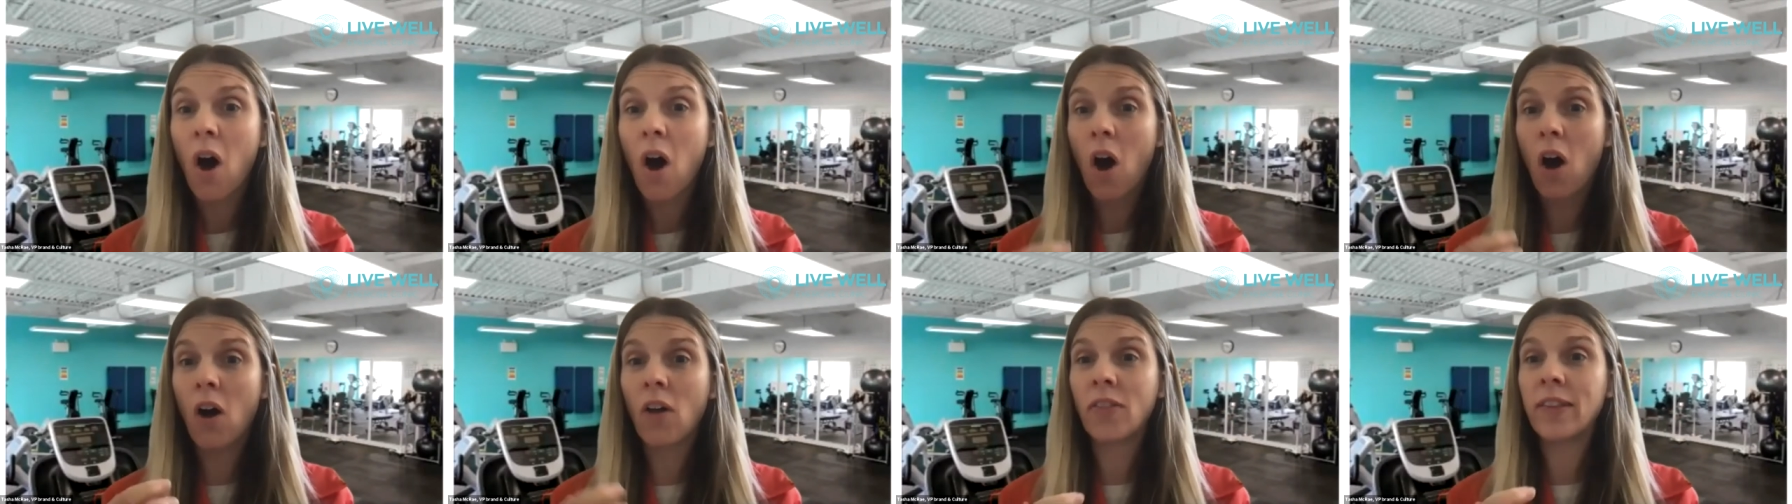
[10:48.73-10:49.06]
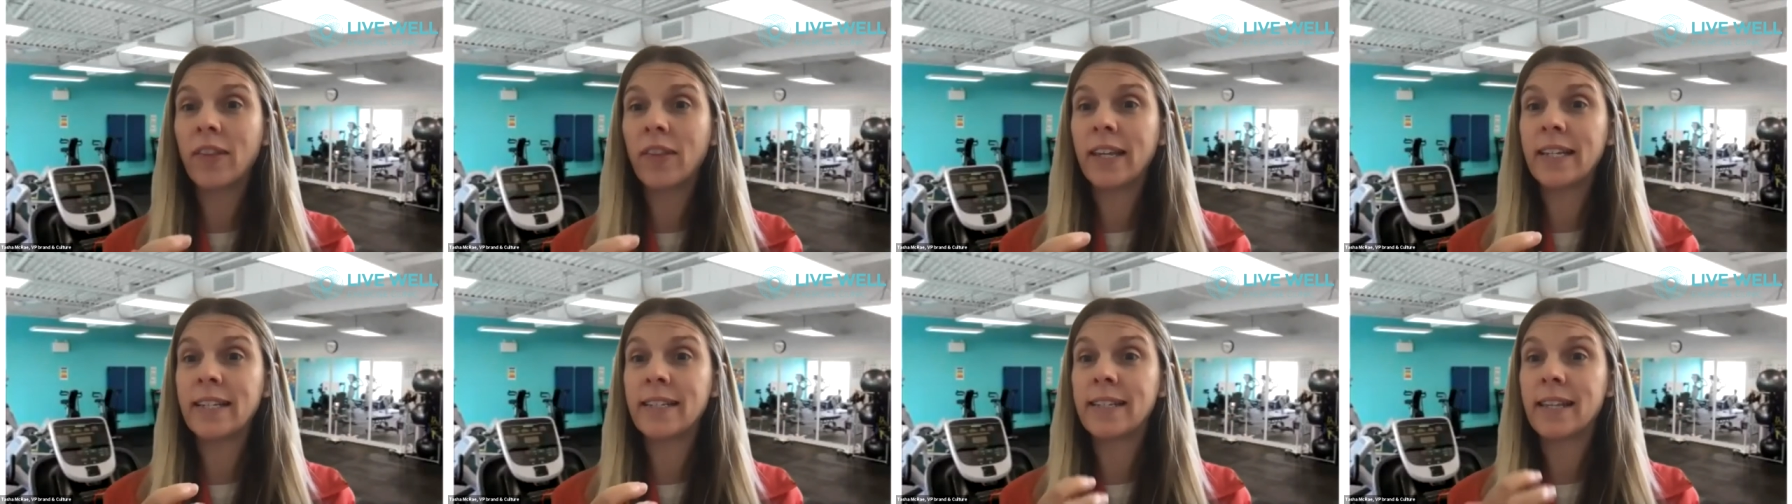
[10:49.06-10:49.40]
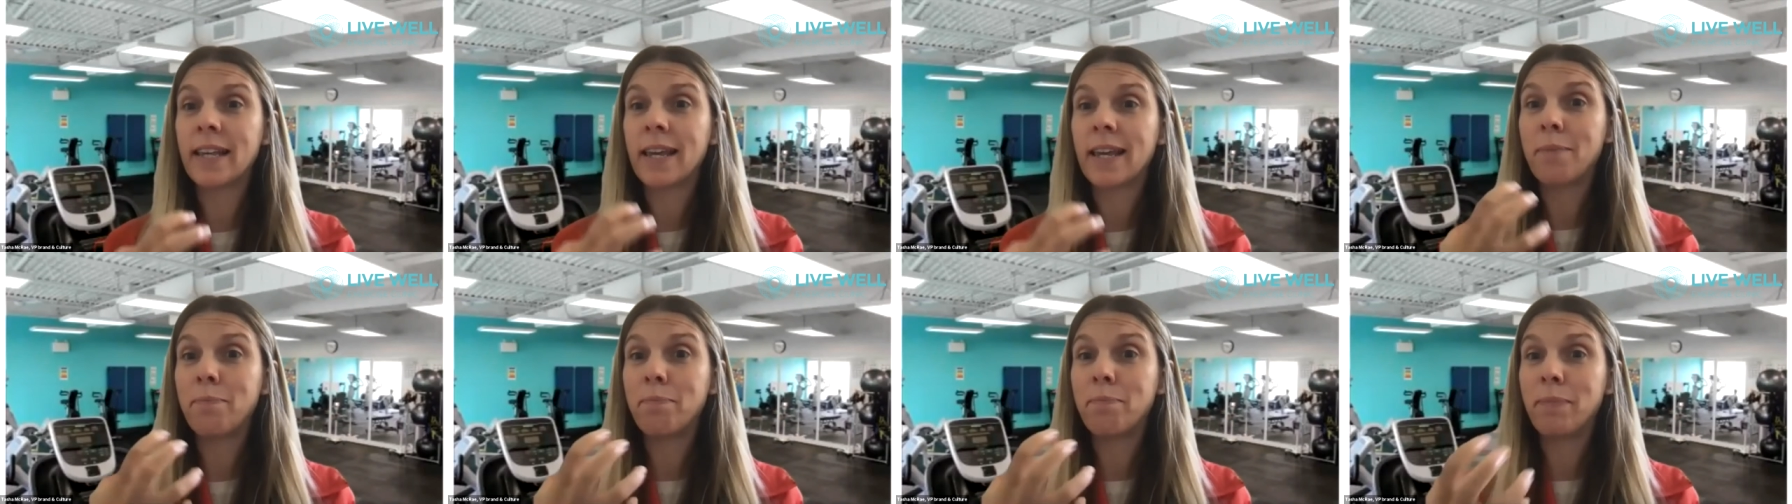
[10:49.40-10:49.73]
on these
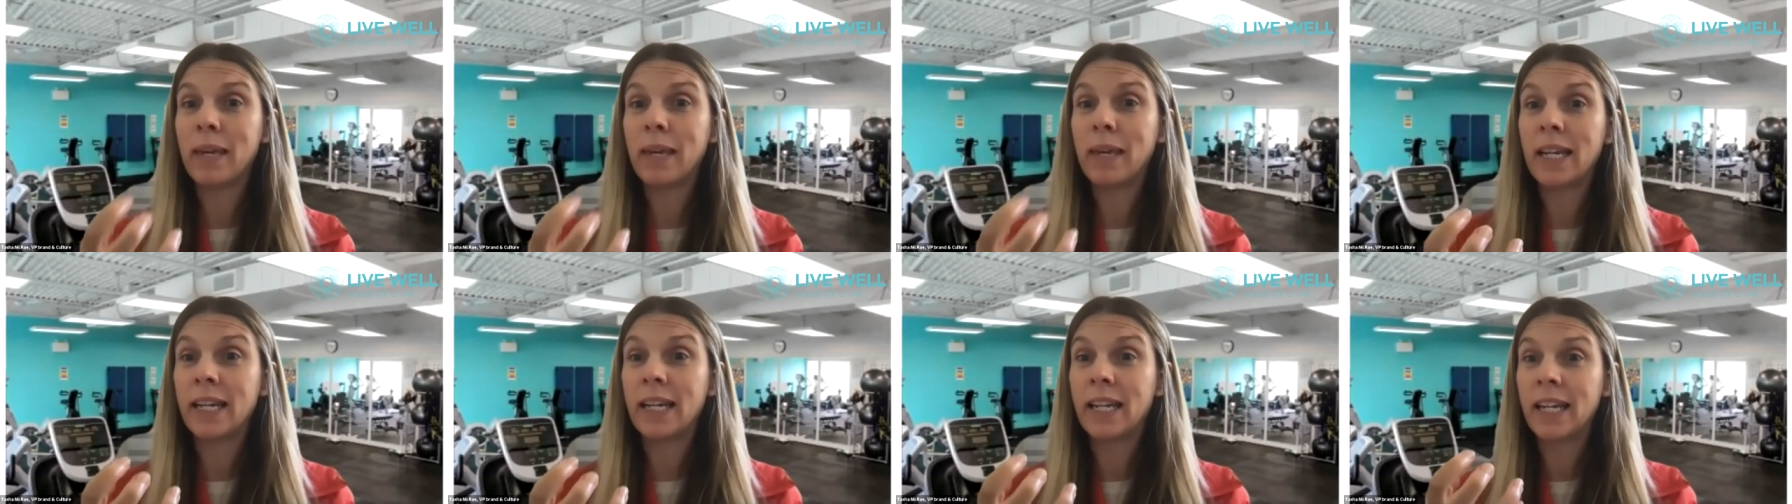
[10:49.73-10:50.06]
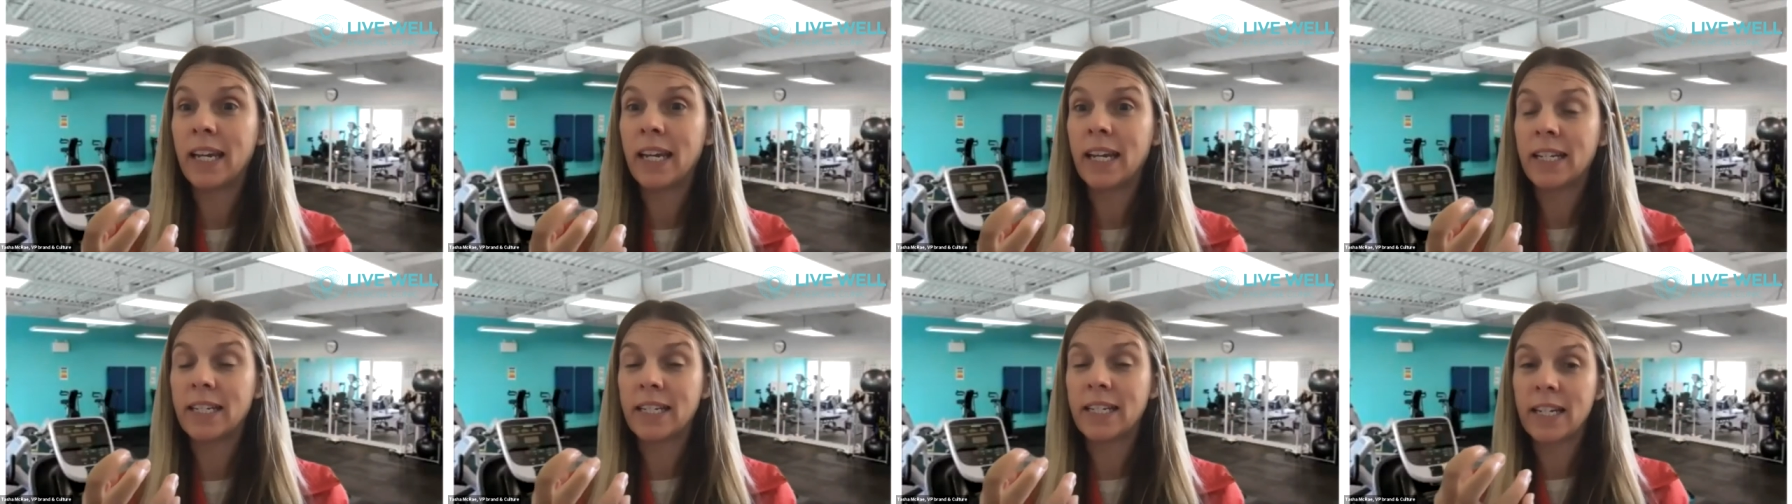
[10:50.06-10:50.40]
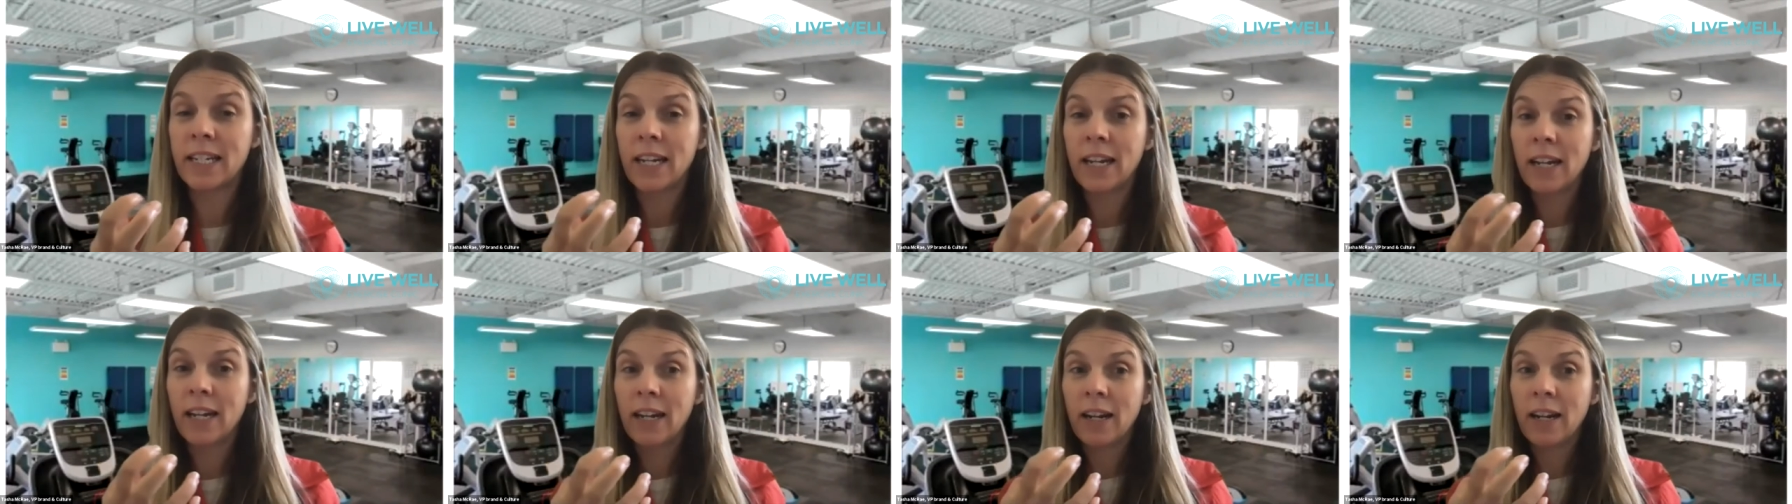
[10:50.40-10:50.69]
immediate